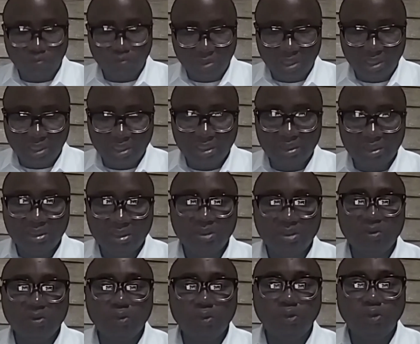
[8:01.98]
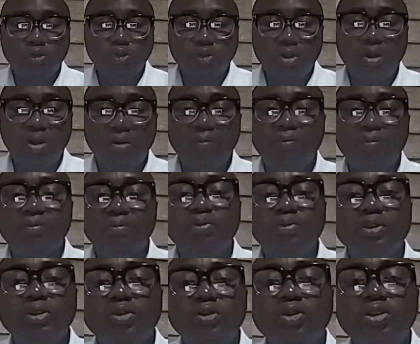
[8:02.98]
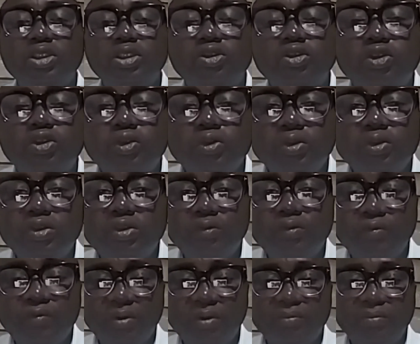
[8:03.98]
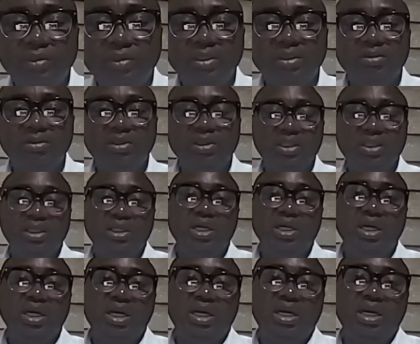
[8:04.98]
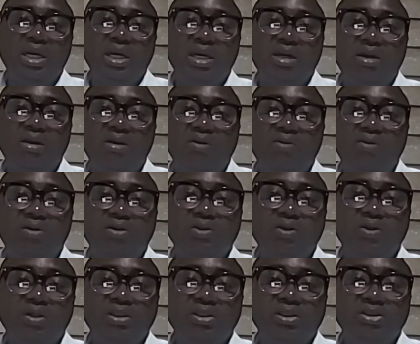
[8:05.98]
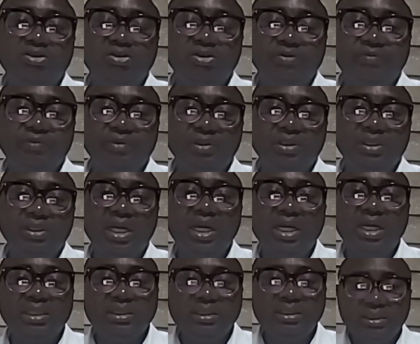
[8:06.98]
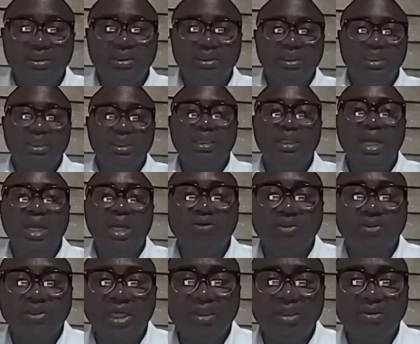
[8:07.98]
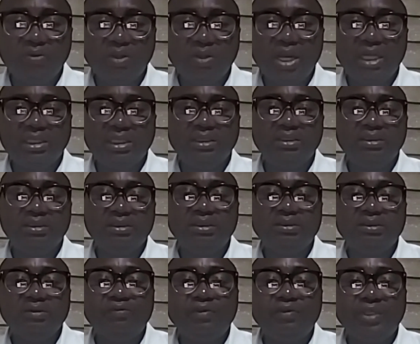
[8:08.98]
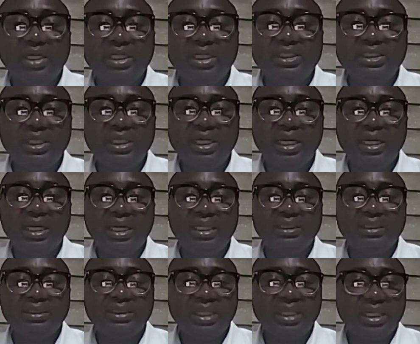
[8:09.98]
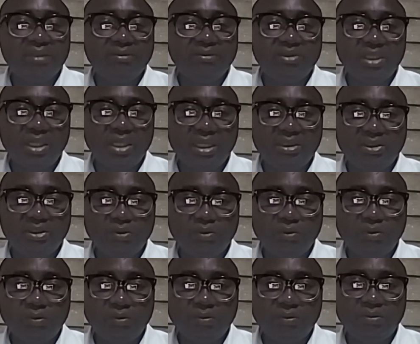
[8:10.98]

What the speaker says: way, stop, the truth from being, revealed. And like we said, look at the Financial Times article.